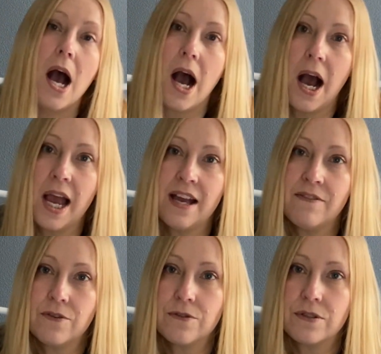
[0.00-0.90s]
I have
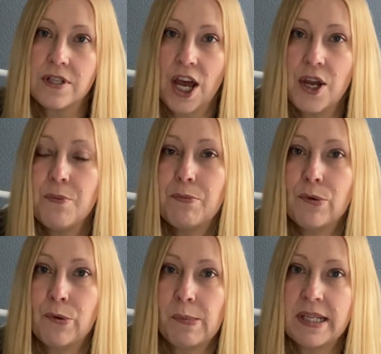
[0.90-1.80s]
also
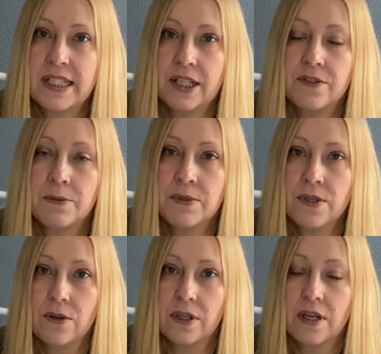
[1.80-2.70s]
bought myself some
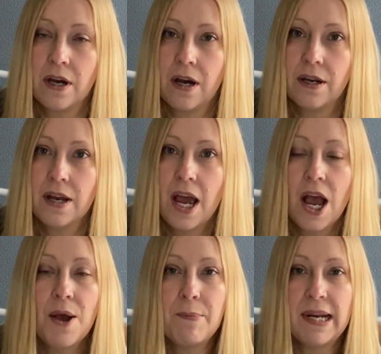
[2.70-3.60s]
sock yarn.
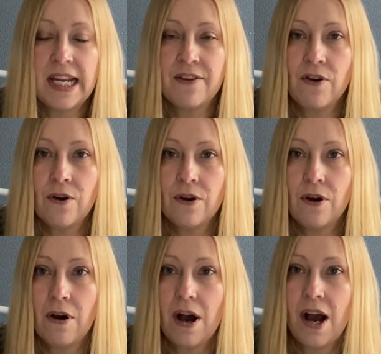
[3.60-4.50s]
Believe it or
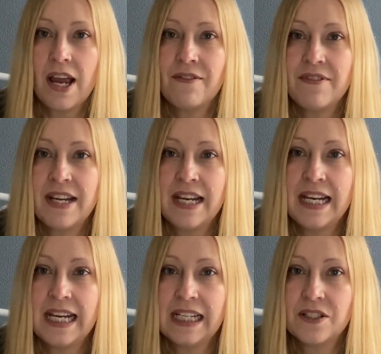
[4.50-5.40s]
not, I have
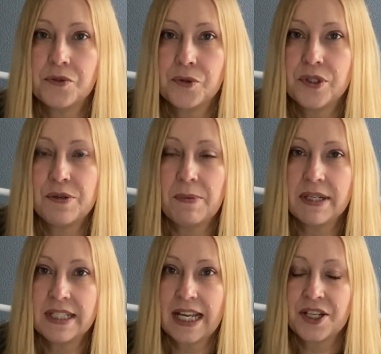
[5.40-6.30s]
nearly exhausted my
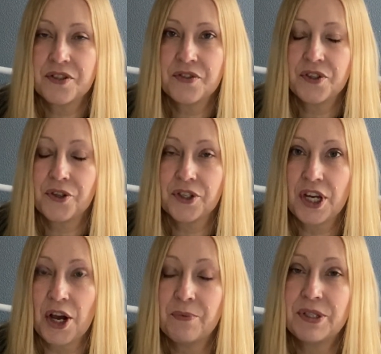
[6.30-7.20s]
stash of sock
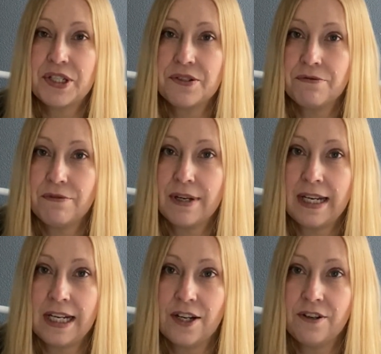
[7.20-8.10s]
yarn, which is a
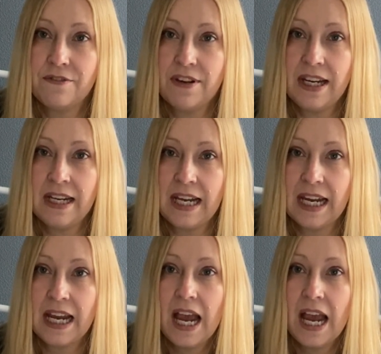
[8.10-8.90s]
really good feeling.